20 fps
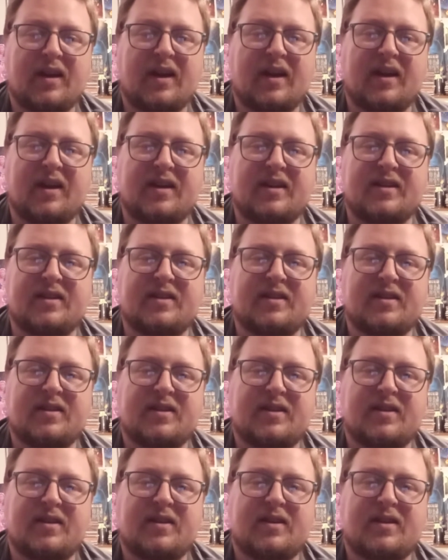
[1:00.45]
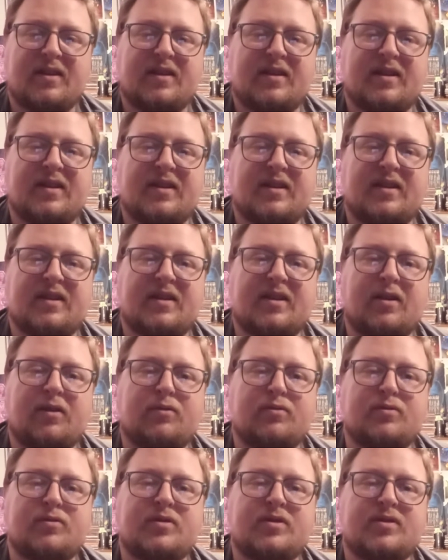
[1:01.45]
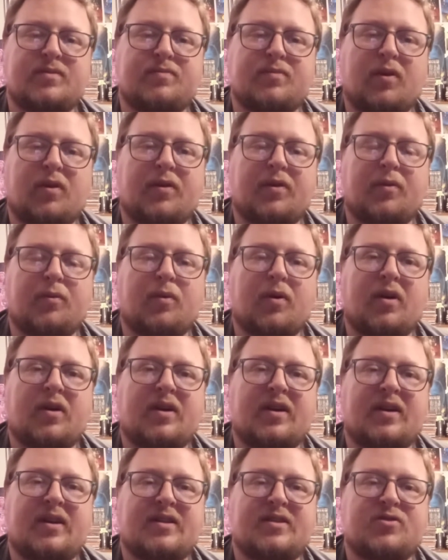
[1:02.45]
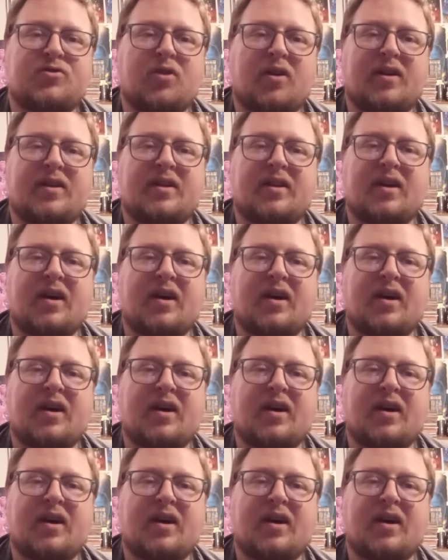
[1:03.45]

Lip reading: And it goes on the run and is trying